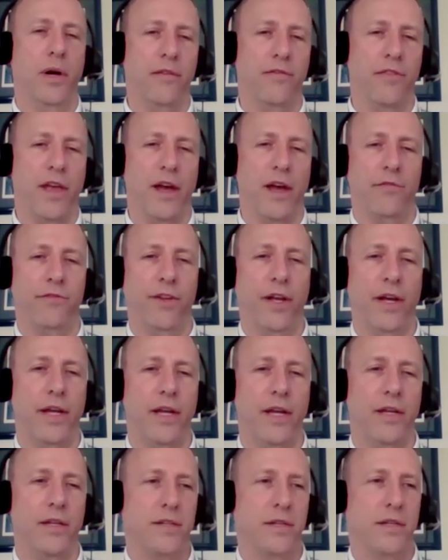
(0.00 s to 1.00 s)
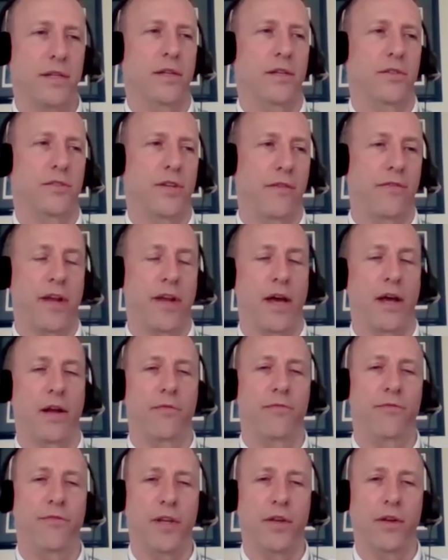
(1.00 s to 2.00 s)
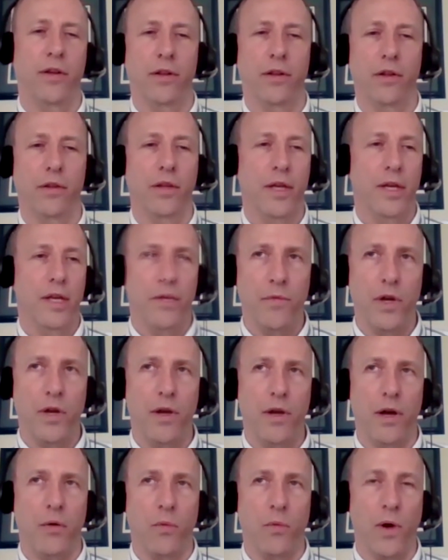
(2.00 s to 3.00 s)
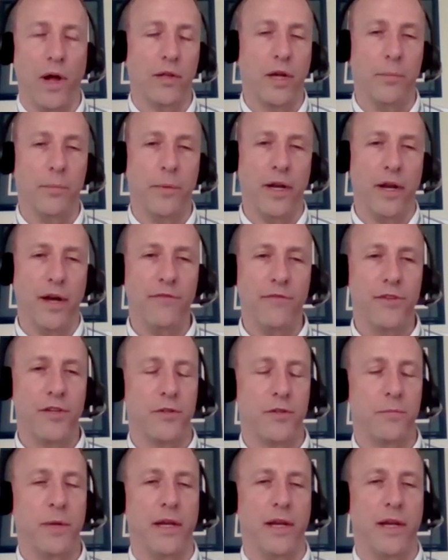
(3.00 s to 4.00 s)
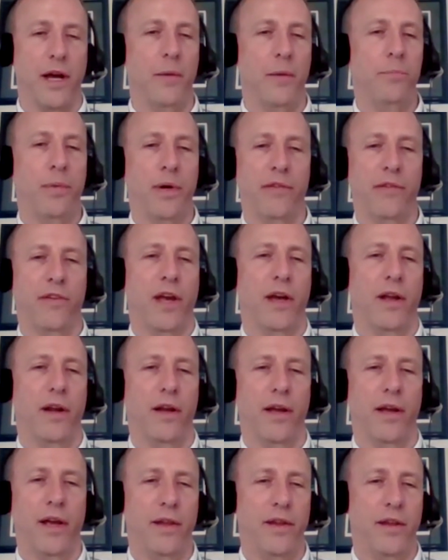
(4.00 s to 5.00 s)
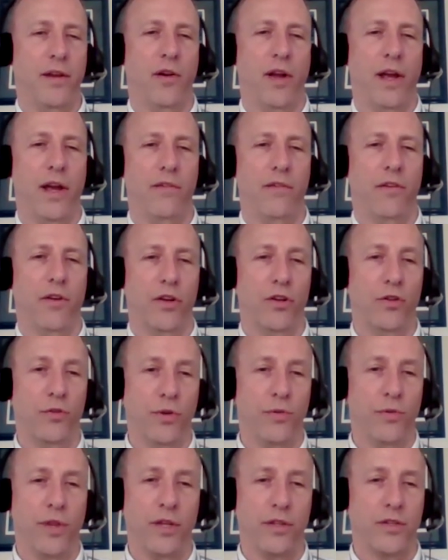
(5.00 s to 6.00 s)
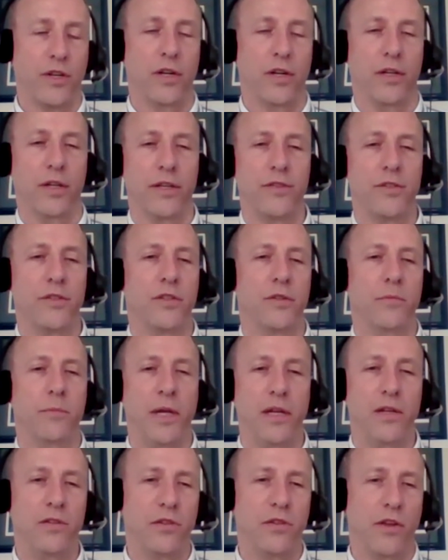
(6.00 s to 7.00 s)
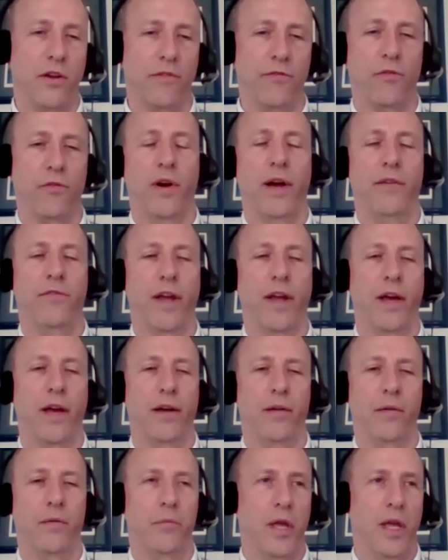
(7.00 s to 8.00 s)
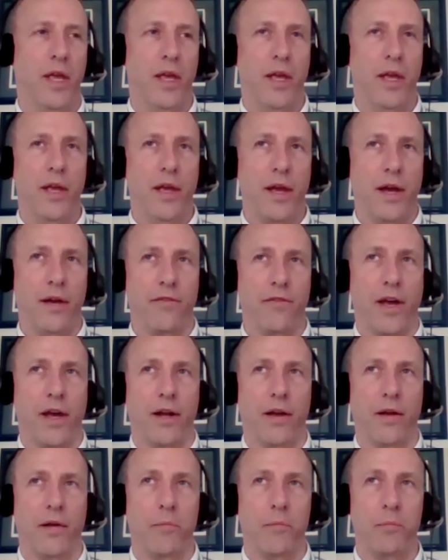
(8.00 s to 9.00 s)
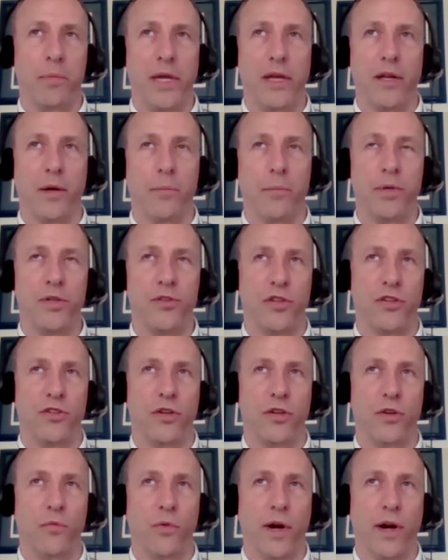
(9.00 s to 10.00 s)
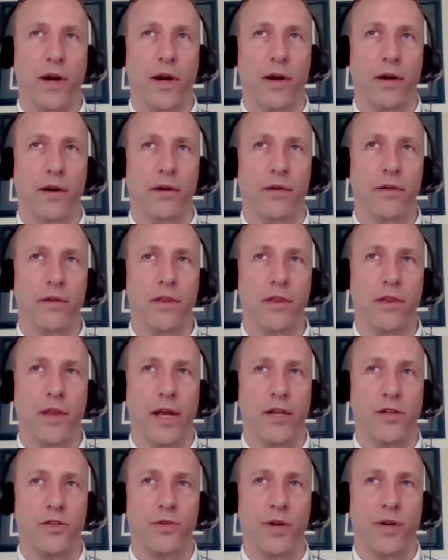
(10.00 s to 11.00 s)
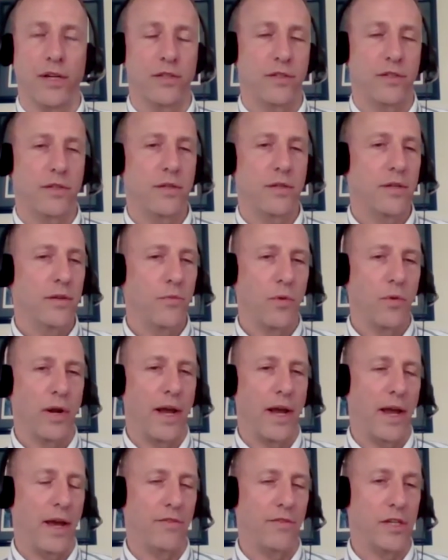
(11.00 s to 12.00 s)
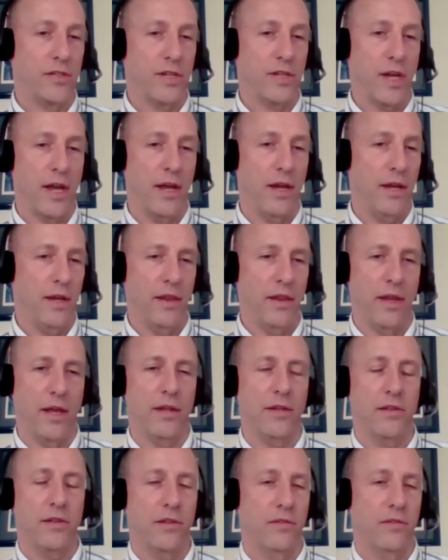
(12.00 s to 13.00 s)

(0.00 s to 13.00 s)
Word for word: of that flight is I've got to feel Uh, welcome enough to speak up. I've got to, you know, have a crew that's going to listen to me. So therefore, I've got to, I've got to be in a position where they trust what I have to say, and that